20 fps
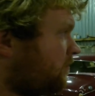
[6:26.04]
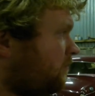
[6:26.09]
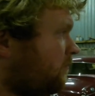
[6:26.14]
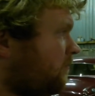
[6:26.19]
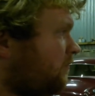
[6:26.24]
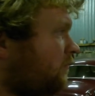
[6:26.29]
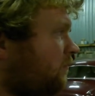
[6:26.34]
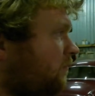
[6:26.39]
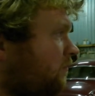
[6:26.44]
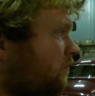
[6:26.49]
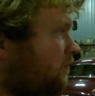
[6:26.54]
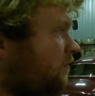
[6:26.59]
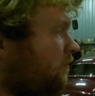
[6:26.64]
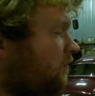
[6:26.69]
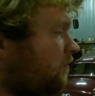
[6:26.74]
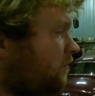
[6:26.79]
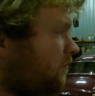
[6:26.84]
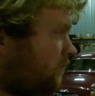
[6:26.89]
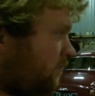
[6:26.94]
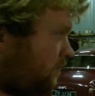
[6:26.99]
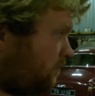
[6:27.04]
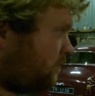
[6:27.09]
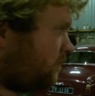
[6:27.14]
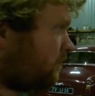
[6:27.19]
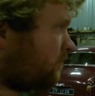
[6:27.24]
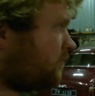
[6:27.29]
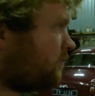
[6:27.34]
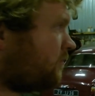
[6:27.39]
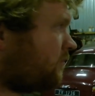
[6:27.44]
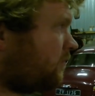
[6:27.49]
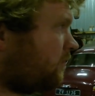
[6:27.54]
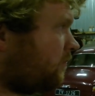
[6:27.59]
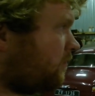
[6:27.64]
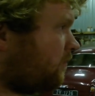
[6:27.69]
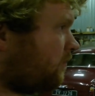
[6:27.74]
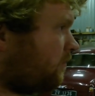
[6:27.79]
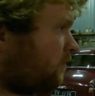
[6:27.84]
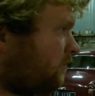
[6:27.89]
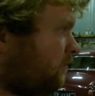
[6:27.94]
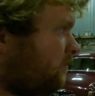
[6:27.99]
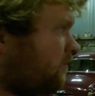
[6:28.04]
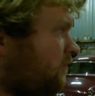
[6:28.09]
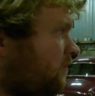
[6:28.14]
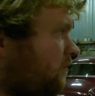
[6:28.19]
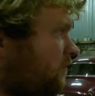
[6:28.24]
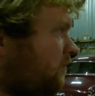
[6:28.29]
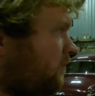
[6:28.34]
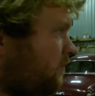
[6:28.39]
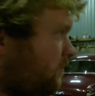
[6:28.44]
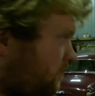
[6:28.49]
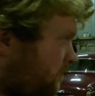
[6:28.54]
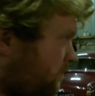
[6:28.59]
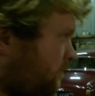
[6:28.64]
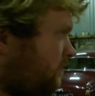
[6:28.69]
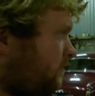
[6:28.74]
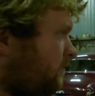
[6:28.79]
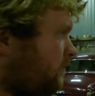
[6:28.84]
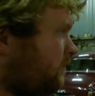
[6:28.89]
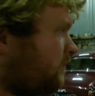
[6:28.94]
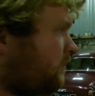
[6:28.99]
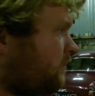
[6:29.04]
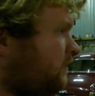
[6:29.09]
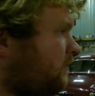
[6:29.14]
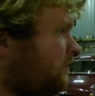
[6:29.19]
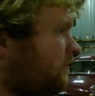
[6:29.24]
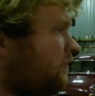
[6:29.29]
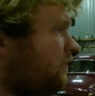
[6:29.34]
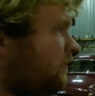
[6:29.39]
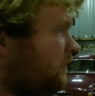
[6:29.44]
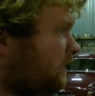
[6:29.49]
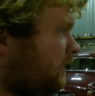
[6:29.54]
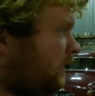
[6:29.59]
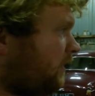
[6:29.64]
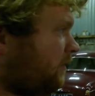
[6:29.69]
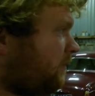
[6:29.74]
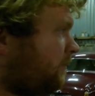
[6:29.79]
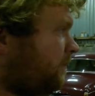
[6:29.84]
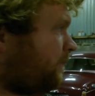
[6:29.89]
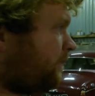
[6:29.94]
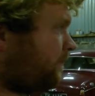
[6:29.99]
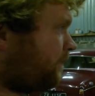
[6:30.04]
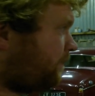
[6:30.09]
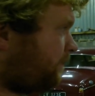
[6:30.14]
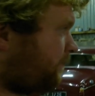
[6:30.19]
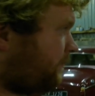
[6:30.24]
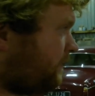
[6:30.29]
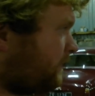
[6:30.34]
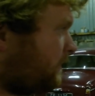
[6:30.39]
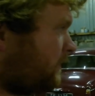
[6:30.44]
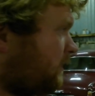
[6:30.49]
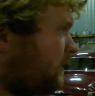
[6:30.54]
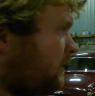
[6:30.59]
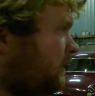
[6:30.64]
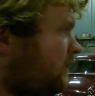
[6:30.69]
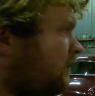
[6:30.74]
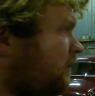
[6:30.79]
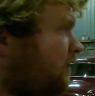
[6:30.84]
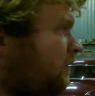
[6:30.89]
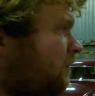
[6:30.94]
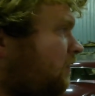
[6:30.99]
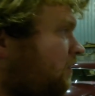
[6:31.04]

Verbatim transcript: off, in first gear, in neutral, in the shuttle, yeah. on the 62, she